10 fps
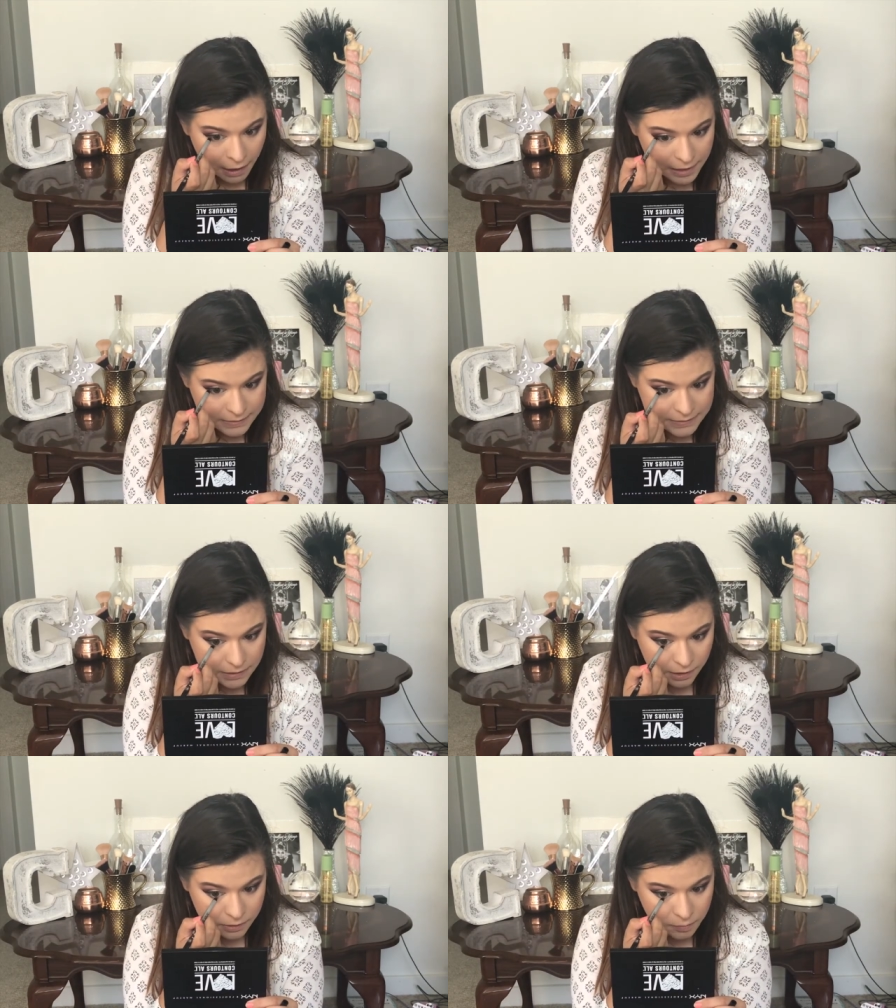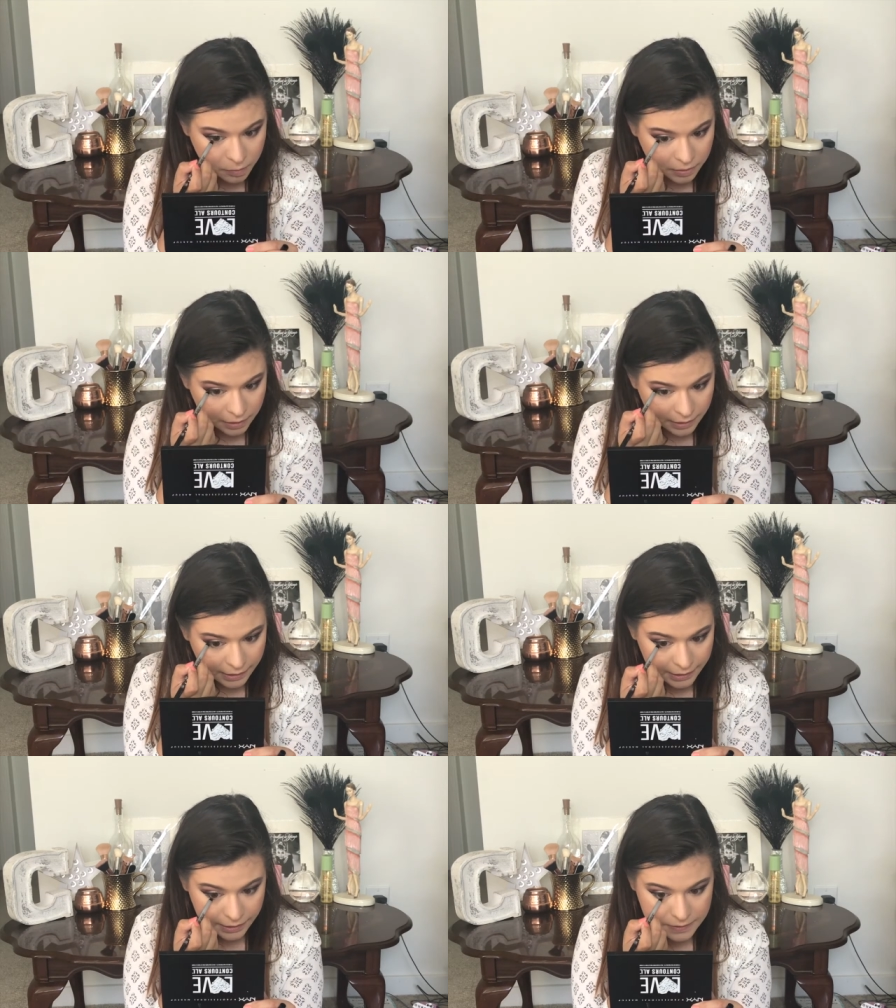it's not
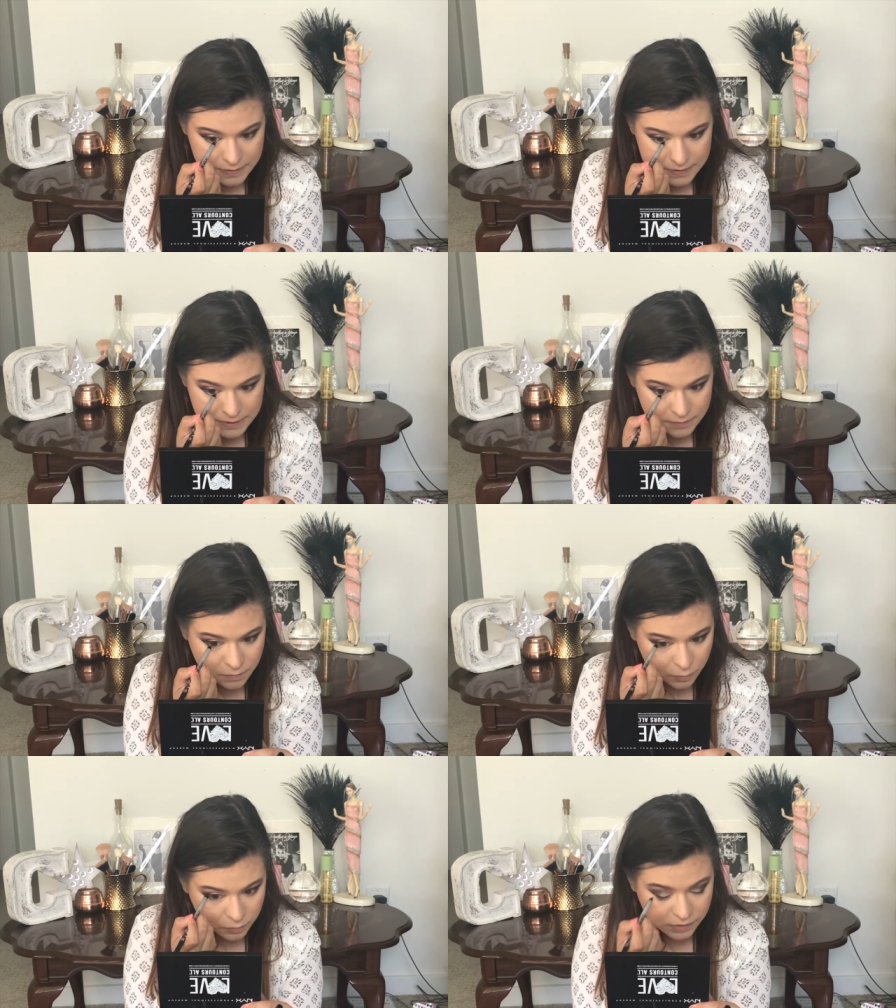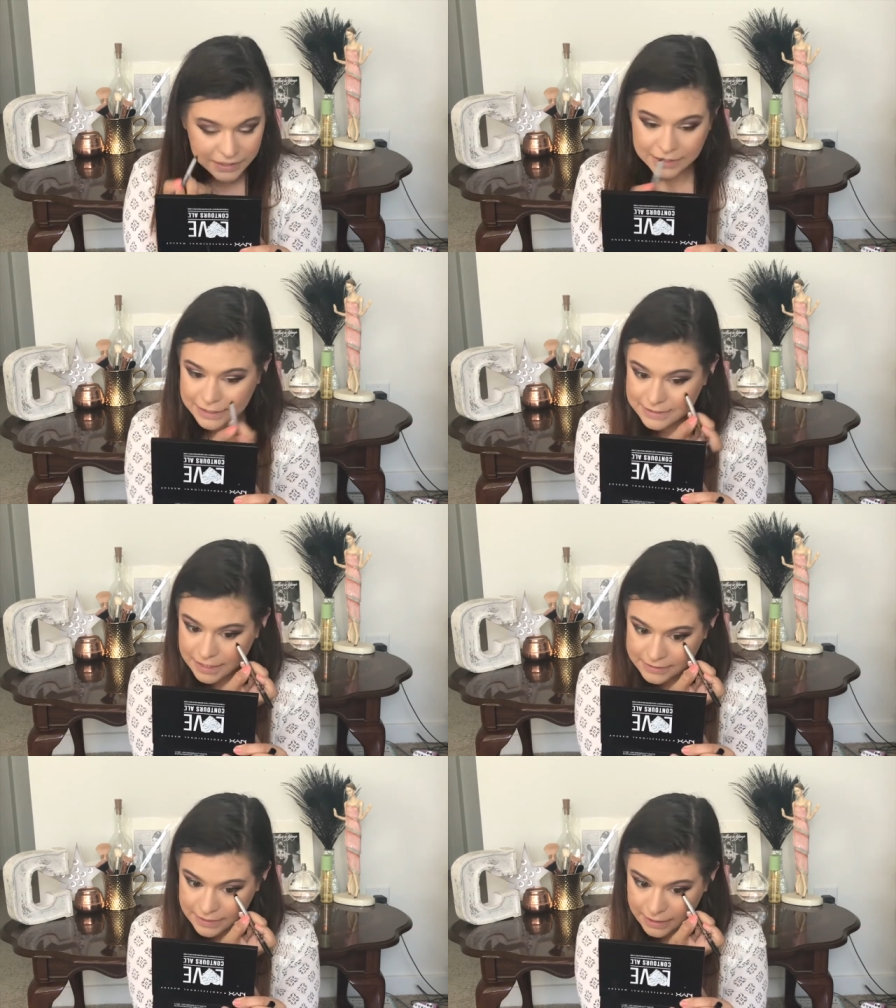applying as smoothly and as,
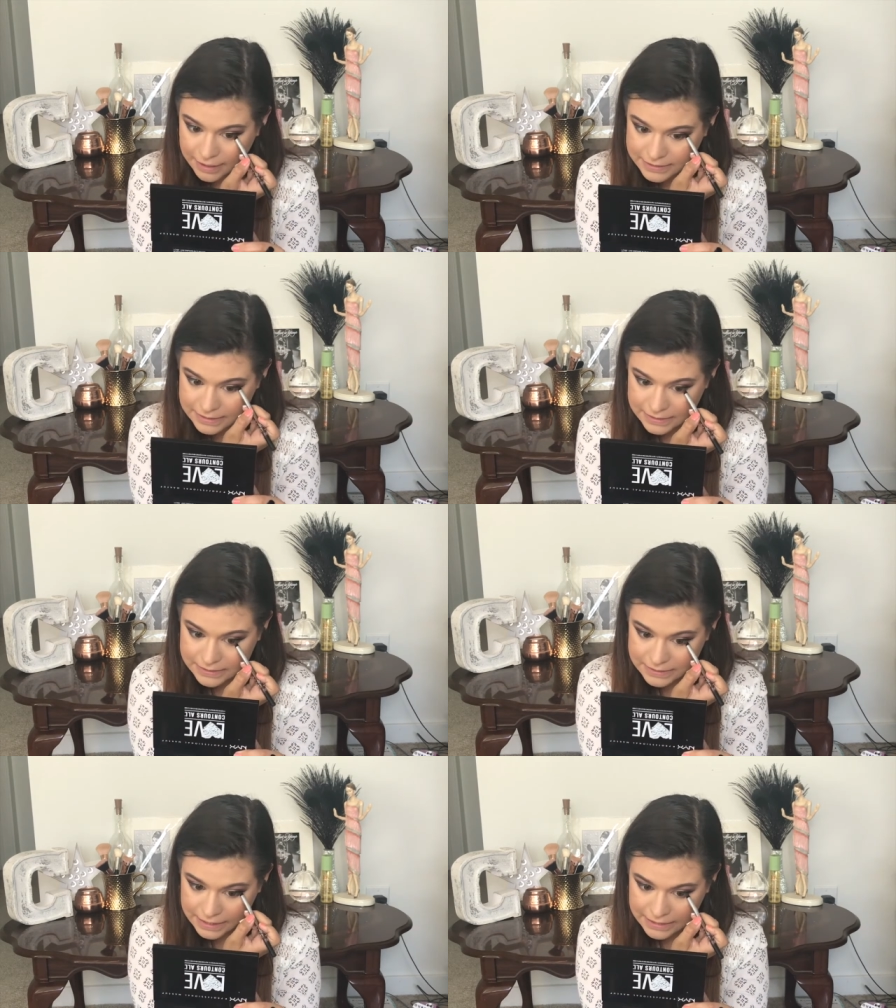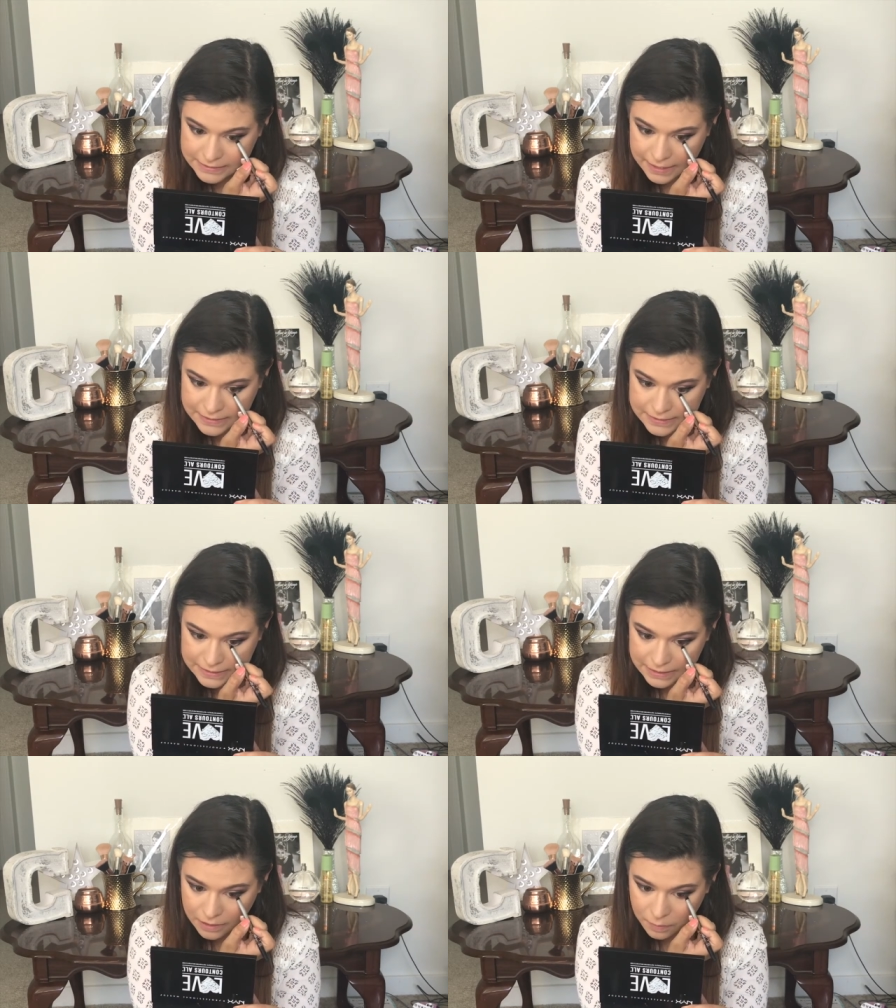as, as easily as I
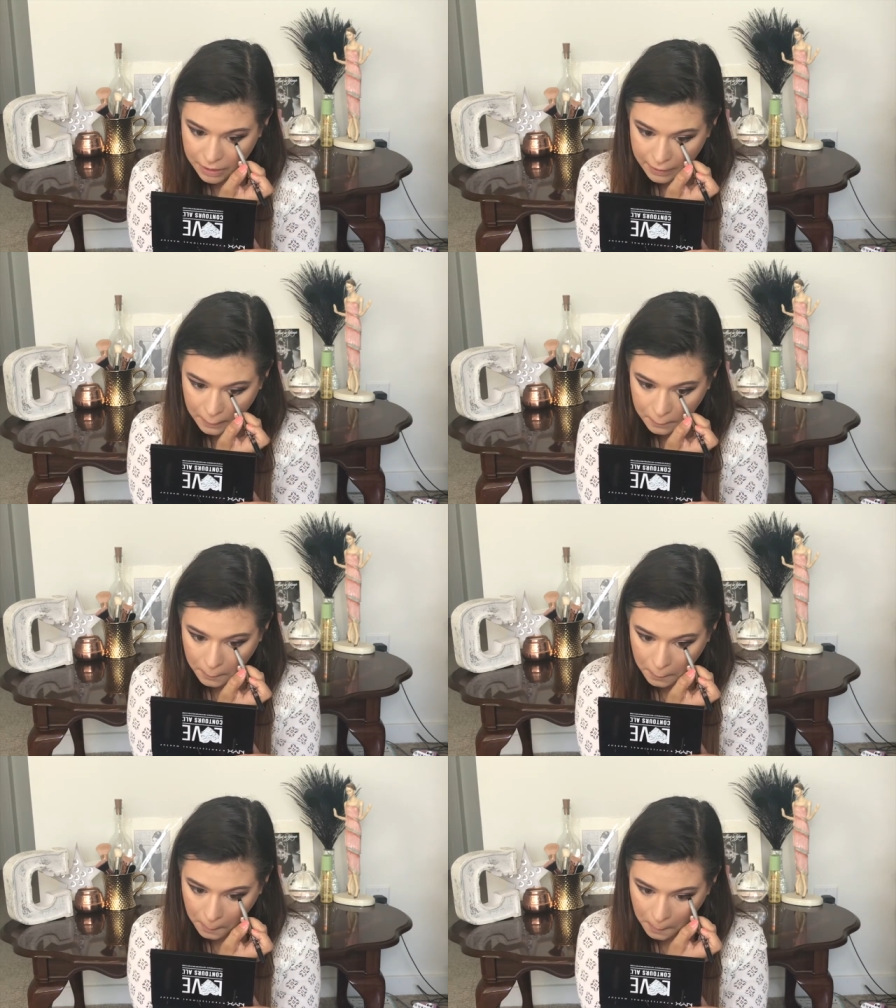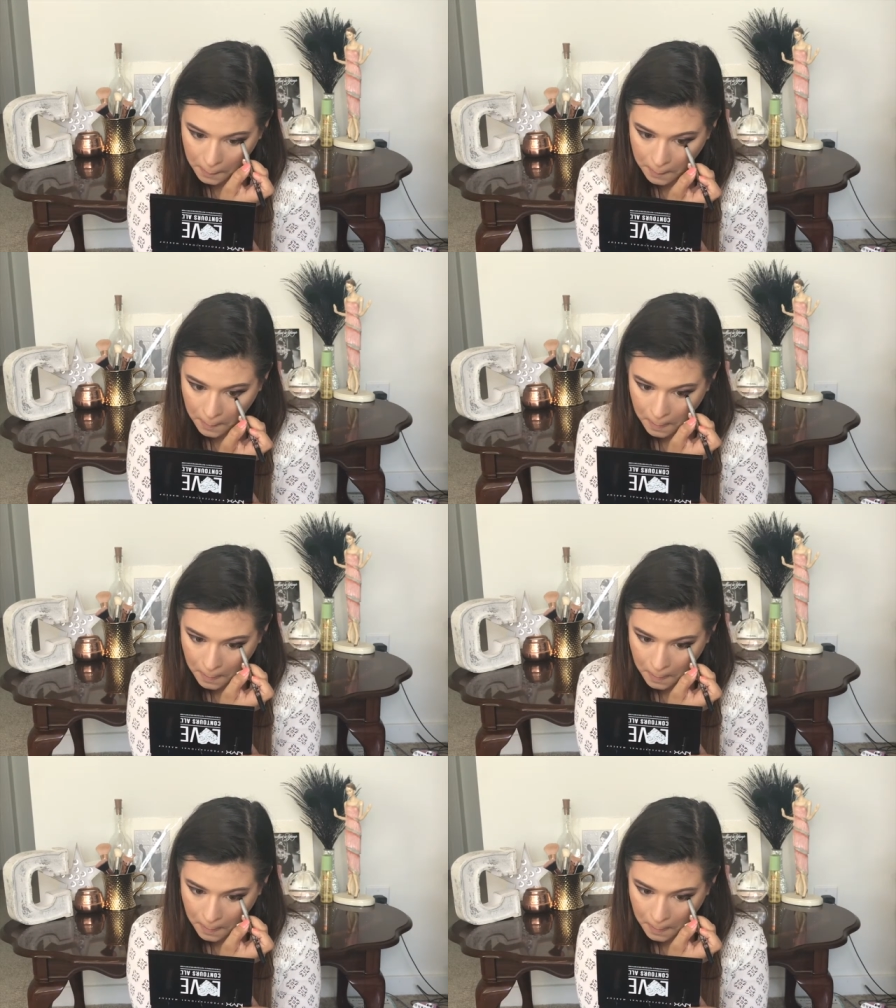see it apply on her.